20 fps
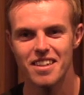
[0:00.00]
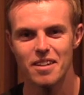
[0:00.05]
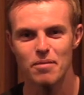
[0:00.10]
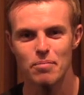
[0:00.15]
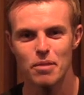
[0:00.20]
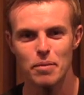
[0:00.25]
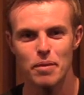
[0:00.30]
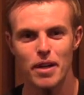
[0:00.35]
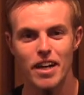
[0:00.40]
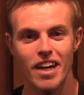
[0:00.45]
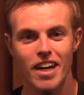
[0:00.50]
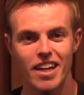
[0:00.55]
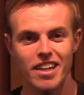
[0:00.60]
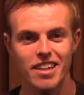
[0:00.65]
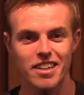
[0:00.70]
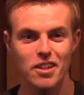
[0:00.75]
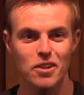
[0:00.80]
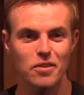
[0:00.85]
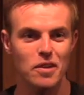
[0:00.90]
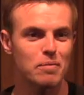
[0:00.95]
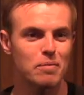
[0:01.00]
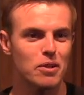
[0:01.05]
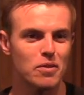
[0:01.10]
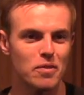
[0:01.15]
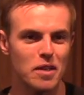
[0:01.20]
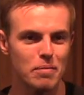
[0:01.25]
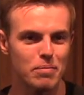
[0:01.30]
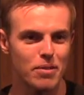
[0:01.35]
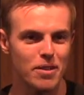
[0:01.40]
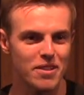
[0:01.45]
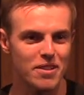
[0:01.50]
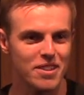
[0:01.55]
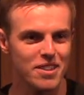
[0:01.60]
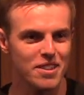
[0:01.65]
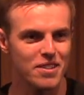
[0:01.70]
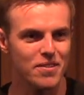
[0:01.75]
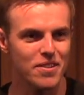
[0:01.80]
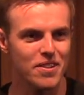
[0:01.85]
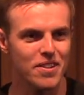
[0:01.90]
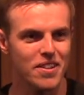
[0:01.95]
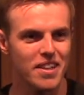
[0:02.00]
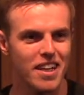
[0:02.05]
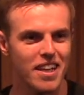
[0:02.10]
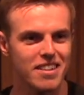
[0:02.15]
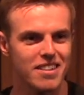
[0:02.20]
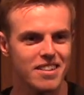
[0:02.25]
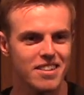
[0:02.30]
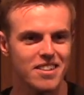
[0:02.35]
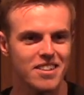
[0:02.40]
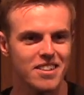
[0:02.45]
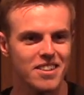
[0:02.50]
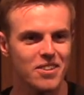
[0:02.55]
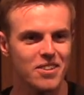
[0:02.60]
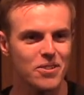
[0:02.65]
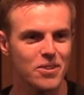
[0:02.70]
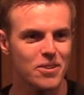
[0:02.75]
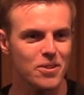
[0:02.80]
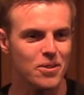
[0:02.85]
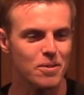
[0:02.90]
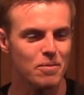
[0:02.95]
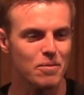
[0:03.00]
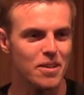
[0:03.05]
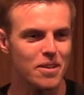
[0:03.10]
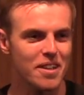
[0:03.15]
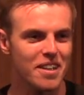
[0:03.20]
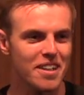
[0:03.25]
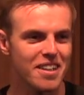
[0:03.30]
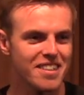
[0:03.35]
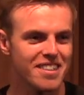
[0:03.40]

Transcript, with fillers: Maybe I hired Grim the Reaper just for you guys because you didn't do your homework.